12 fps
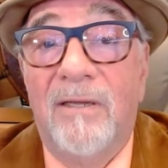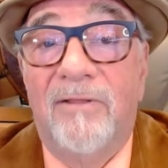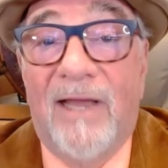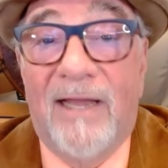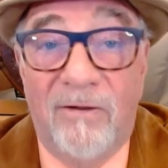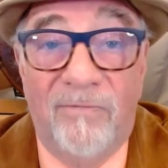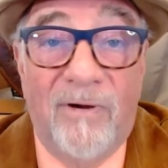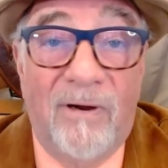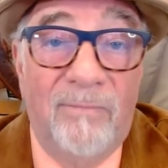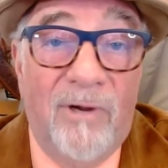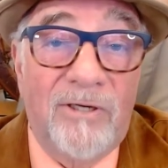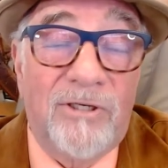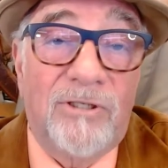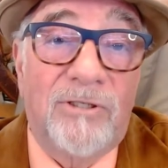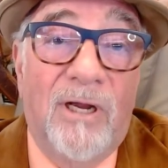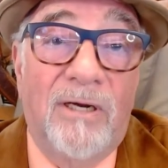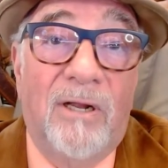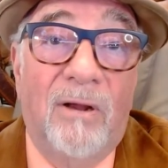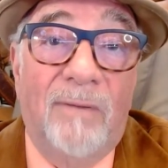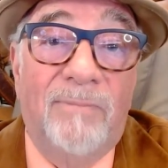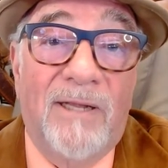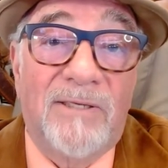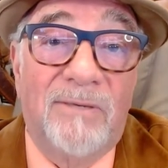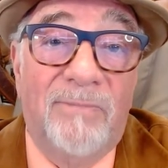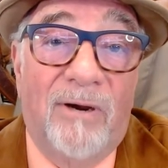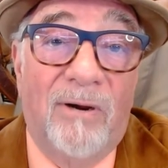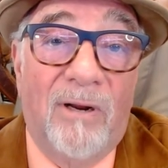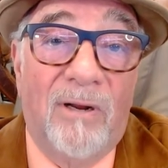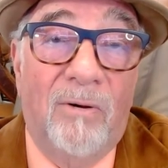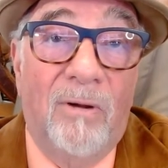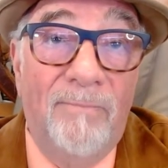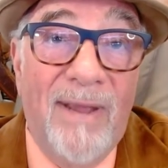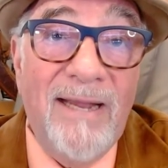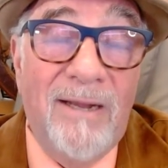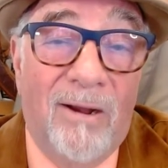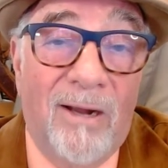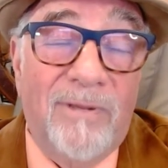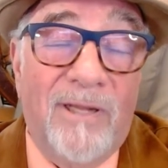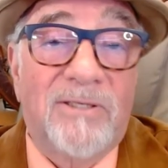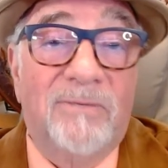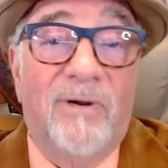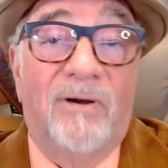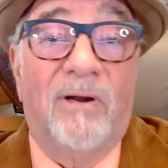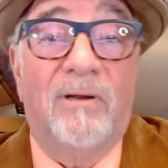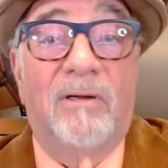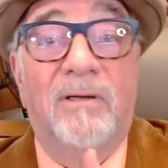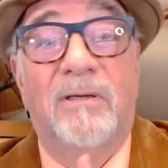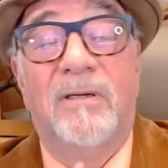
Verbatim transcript: Thank you very much, and God bless America, or may God bless America